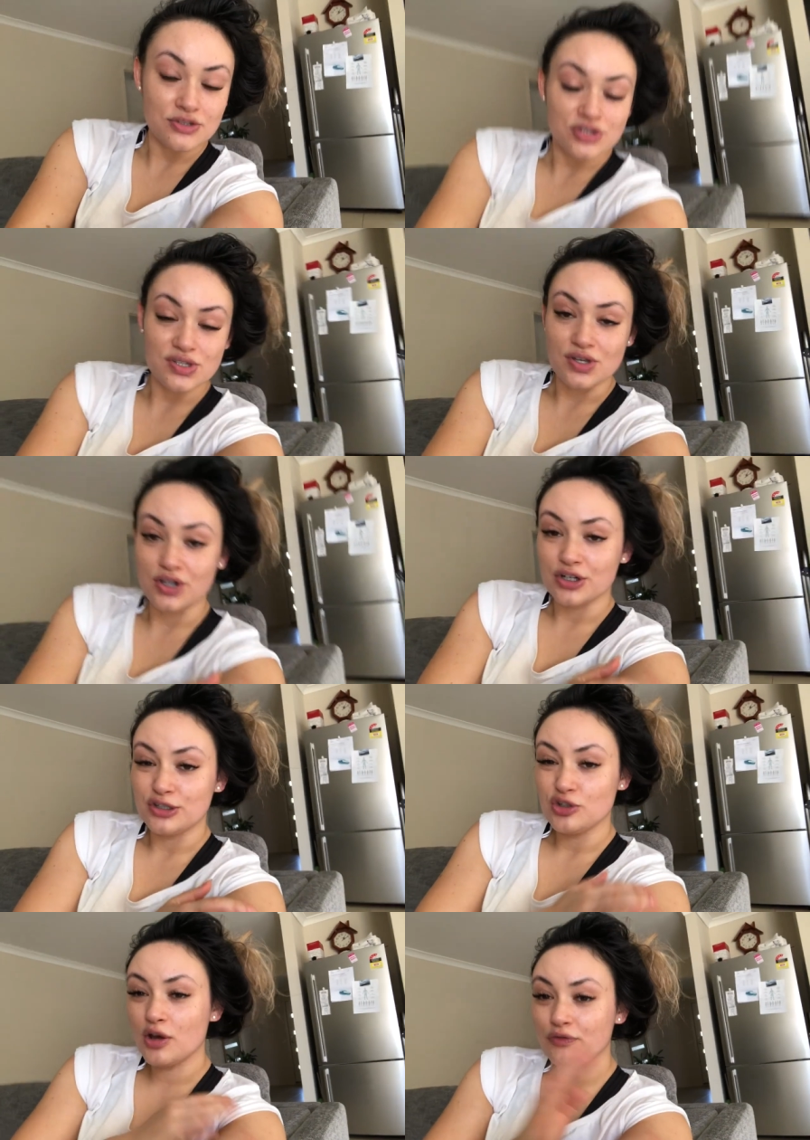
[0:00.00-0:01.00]
So
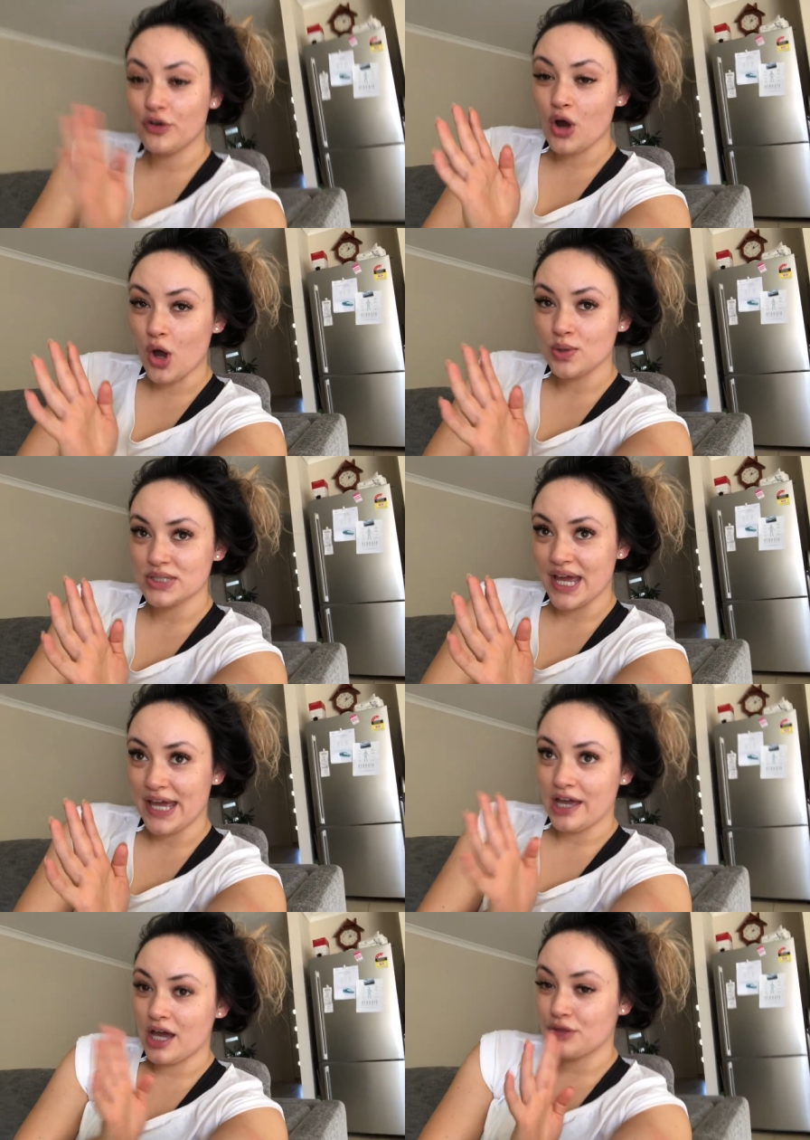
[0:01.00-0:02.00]
not for a whole
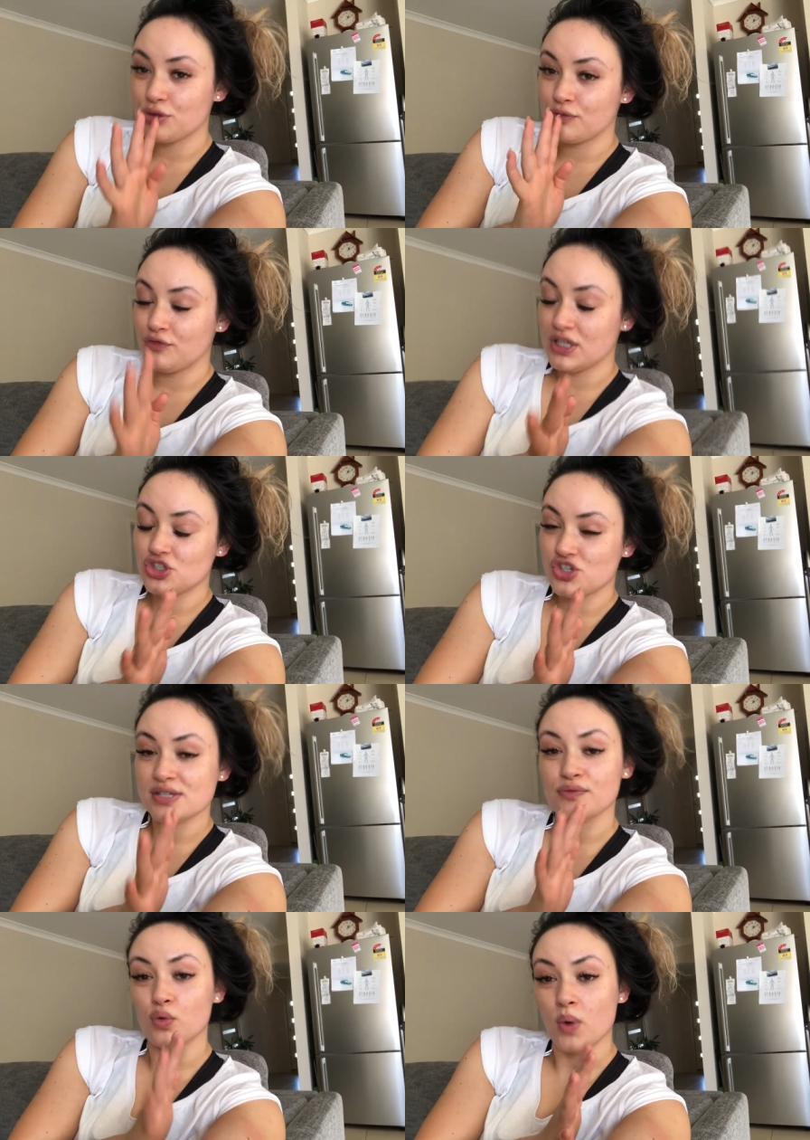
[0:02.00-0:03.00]
day, I figured
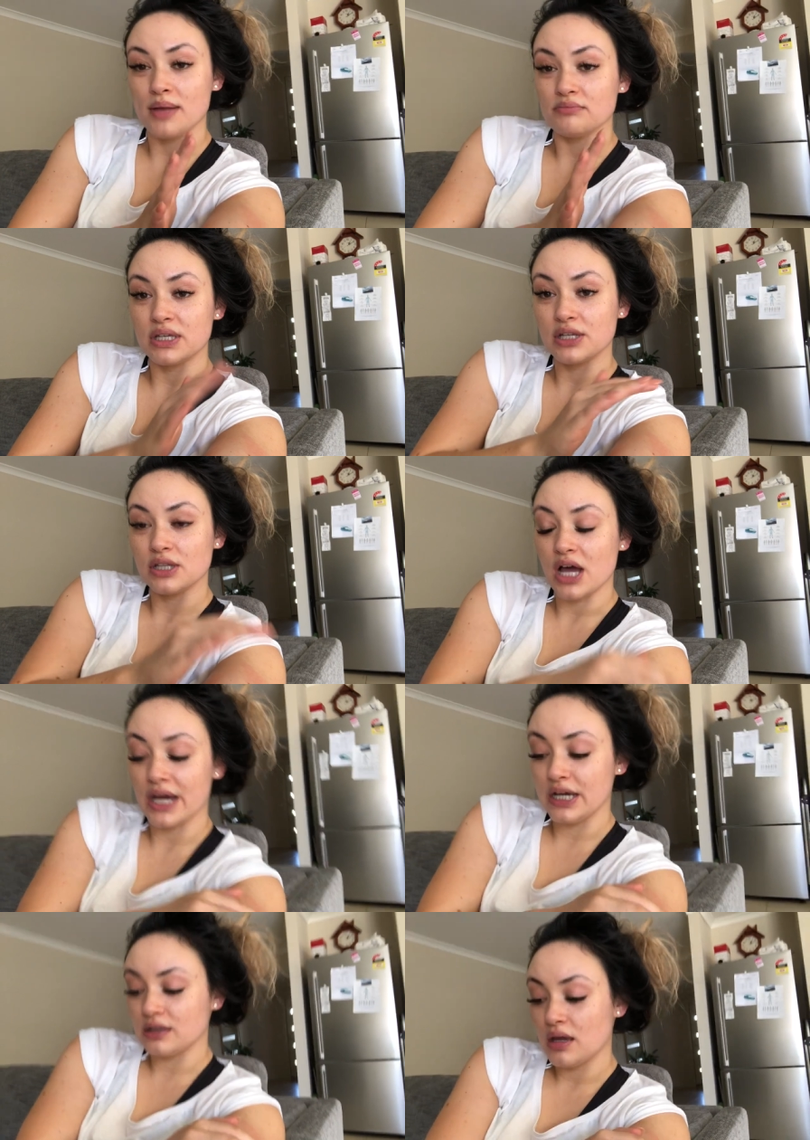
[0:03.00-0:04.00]
just for one meal
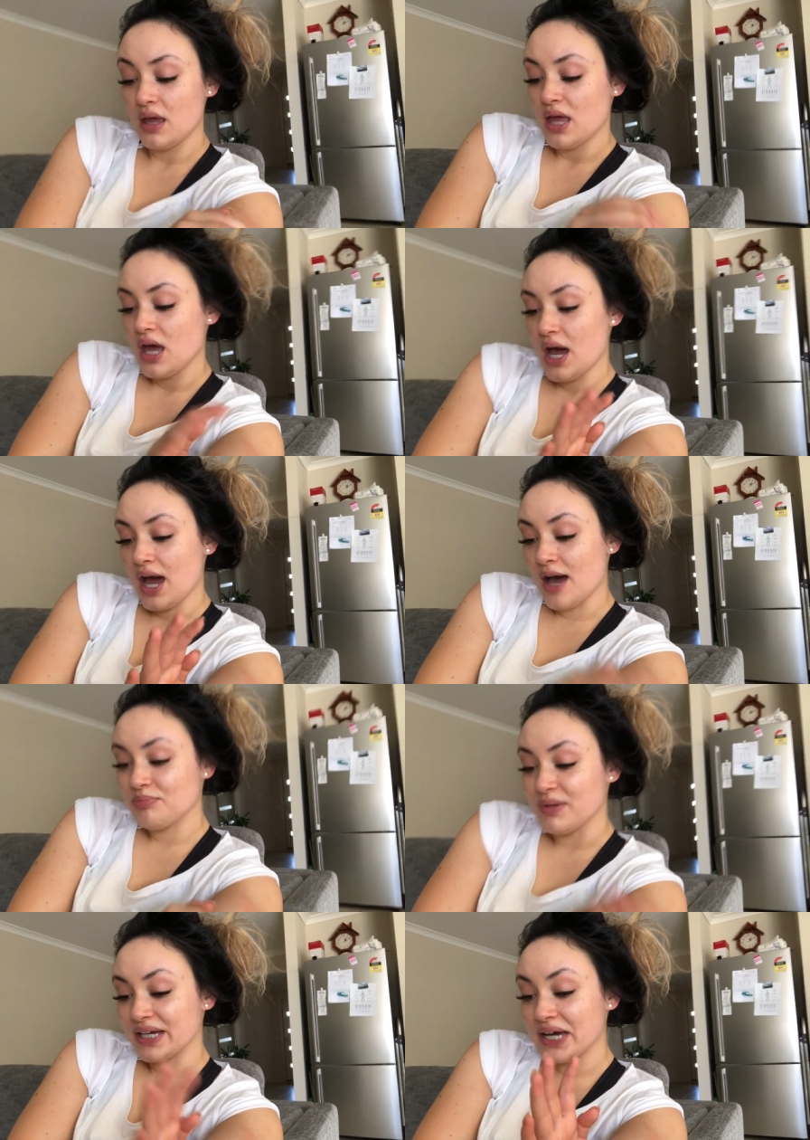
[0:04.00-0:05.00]
I'd
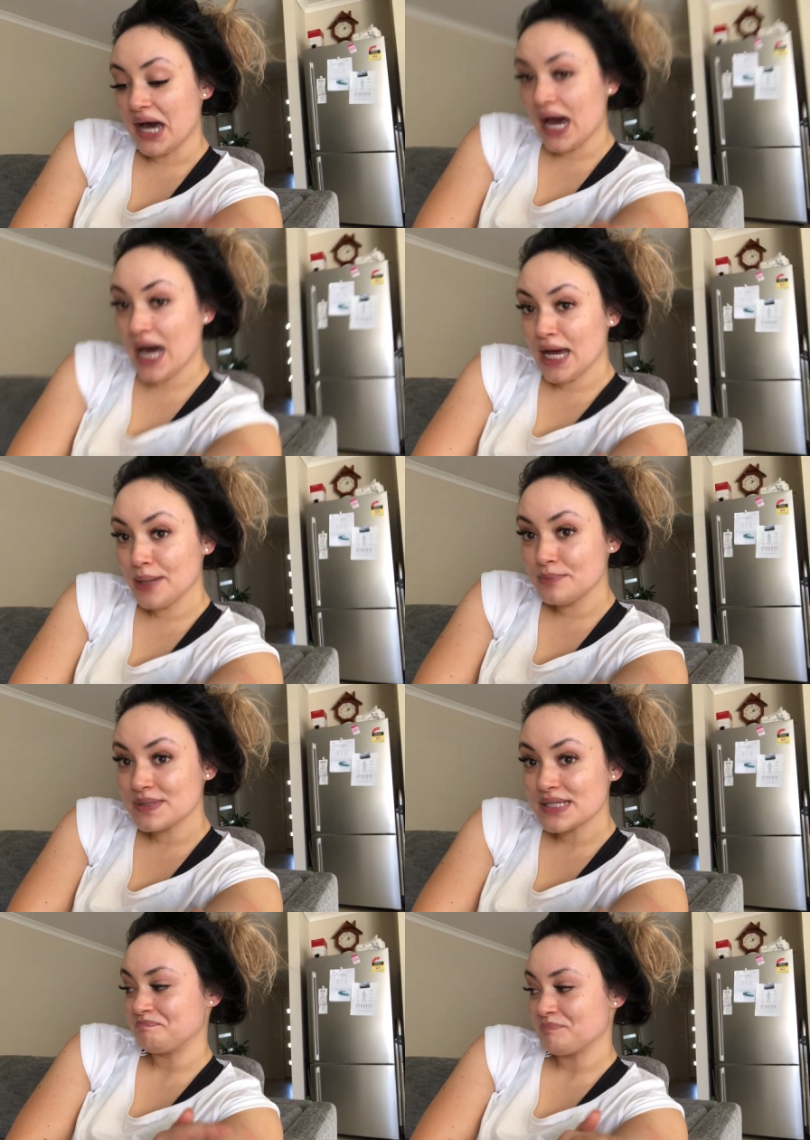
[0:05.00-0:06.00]
up my
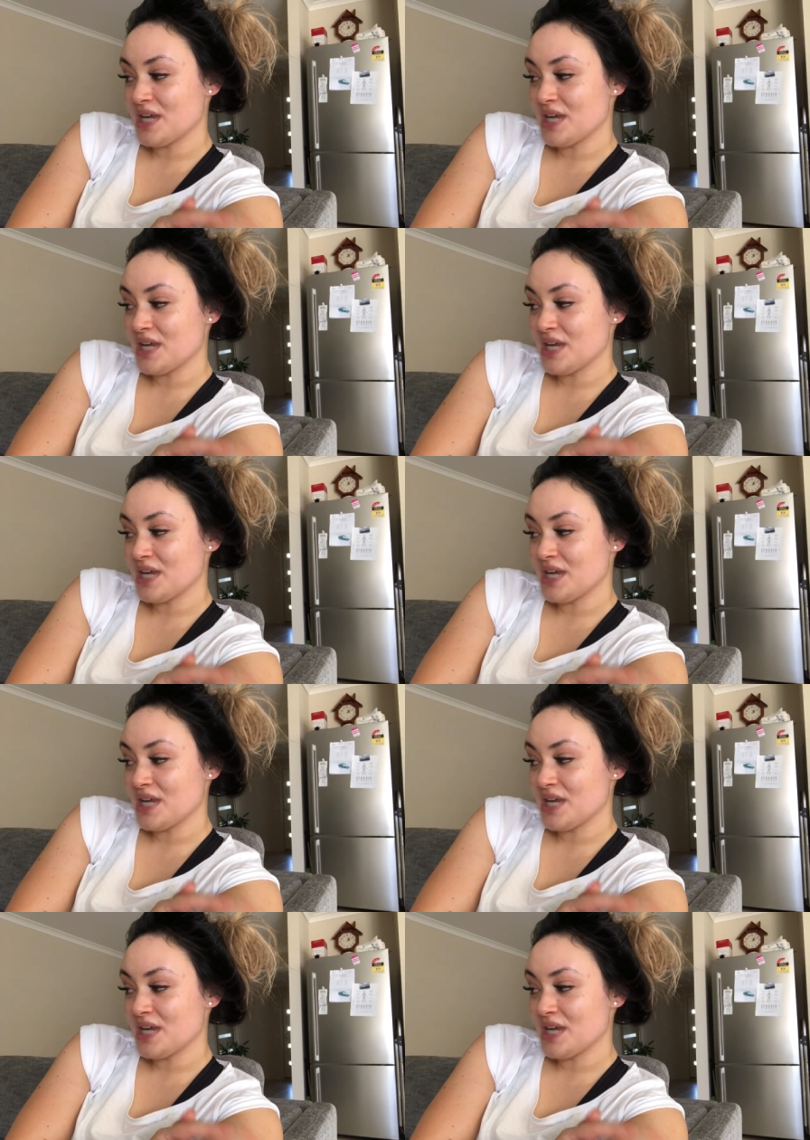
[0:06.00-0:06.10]
carbs.